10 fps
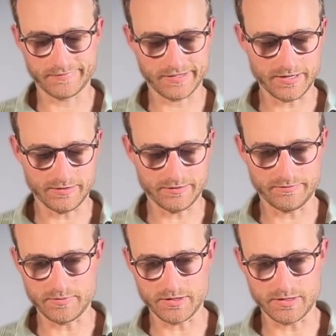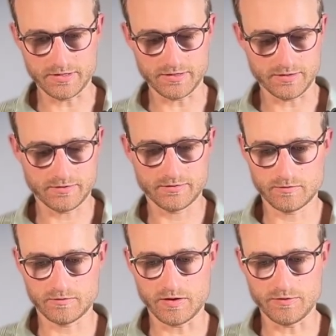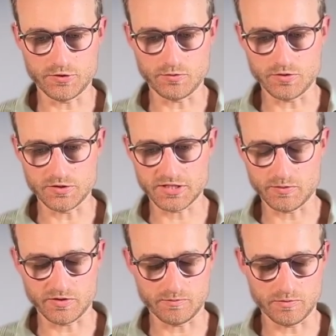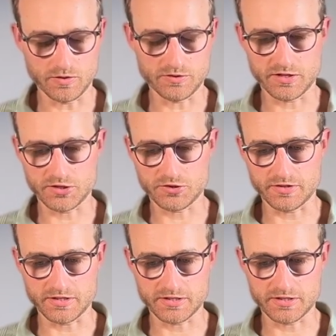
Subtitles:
give me 500 word summary of bonsai trees.